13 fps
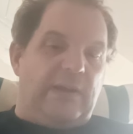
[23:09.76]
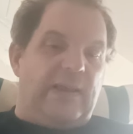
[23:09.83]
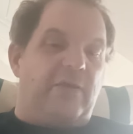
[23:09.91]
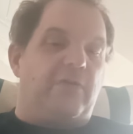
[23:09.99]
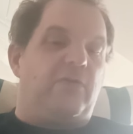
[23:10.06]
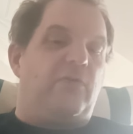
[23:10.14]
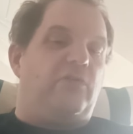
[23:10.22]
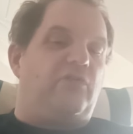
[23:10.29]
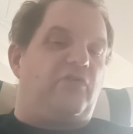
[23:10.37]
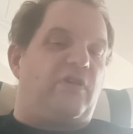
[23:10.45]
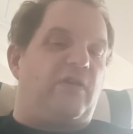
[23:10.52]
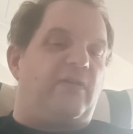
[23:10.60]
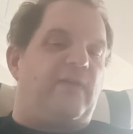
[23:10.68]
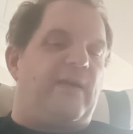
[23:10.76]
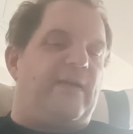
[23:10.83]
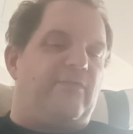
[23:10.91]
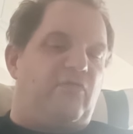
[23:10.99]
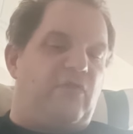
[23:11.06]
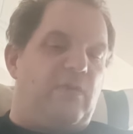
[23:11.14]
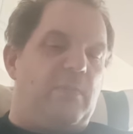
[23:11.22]
He of course got the
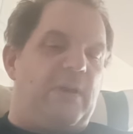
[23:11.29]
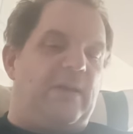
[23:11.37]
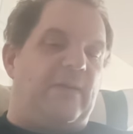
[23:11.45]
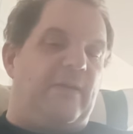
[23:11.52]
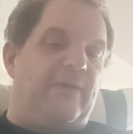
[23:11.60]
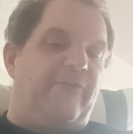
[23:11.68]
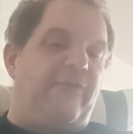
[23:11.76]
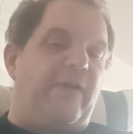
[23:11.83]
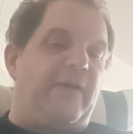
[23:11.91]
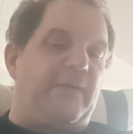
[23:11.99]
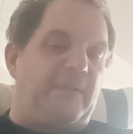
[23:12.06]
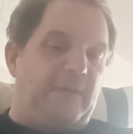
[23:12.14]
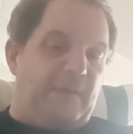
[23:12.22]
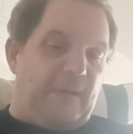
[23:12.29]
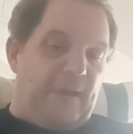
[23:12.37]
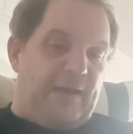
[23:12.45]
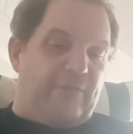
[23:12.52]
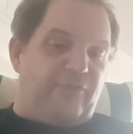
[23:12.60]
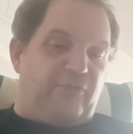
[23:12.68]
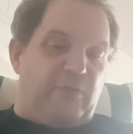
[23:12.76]
anthem Living
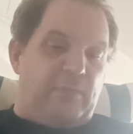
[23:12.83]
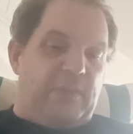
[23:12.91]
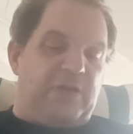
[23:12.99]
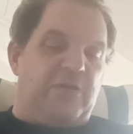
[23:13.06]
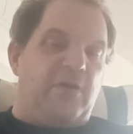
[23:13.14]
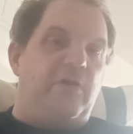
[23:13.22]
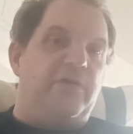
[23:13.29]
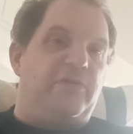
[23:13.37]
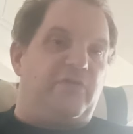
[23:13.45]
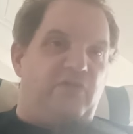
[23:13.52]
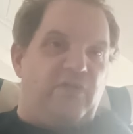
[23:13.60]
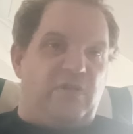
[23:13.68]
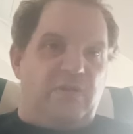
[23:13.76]
After Midnight.